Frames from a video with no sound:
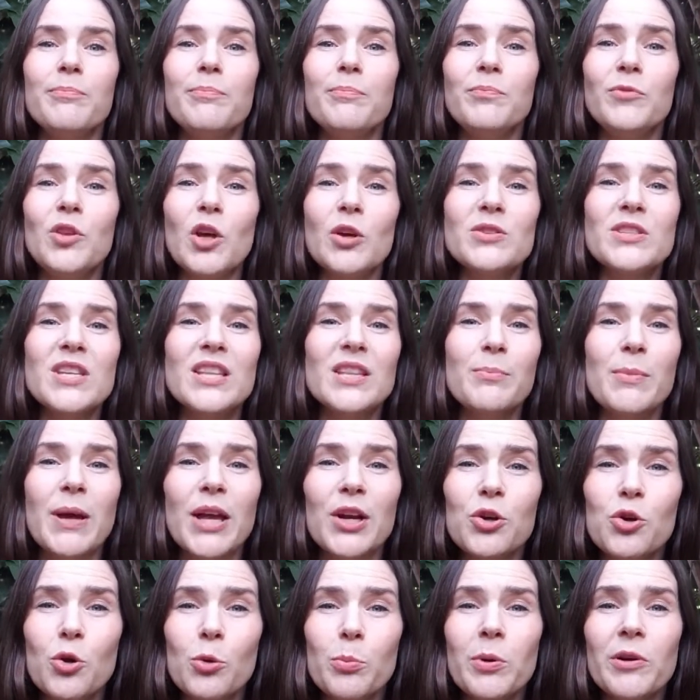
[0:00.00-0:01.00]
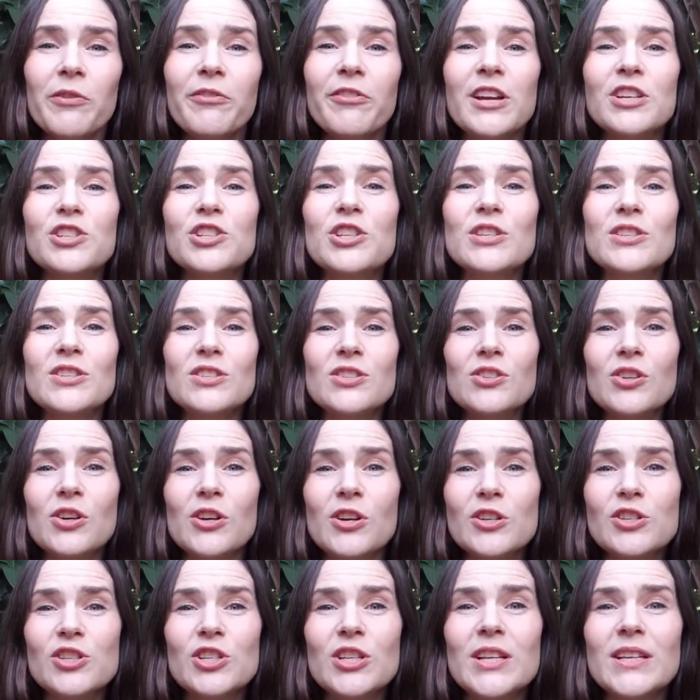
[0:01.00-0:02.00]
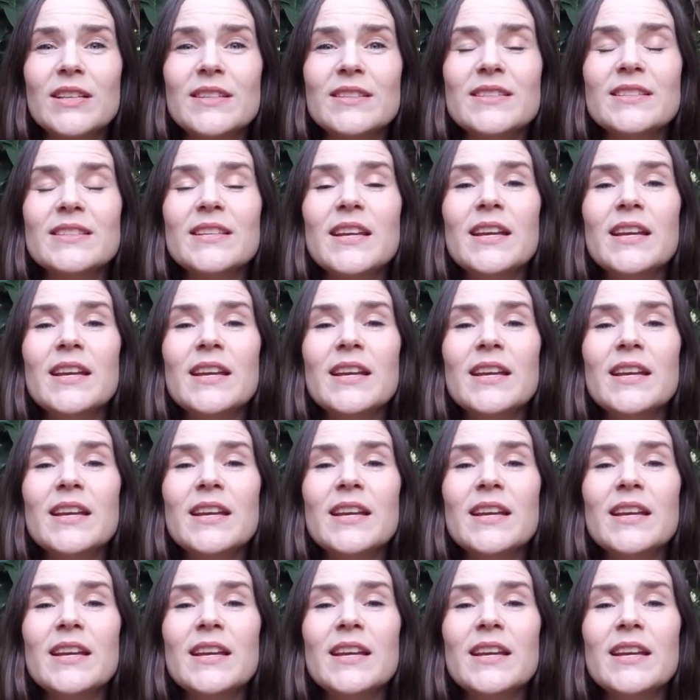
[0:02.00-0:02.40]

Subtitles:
those in the medical profession, surgeons,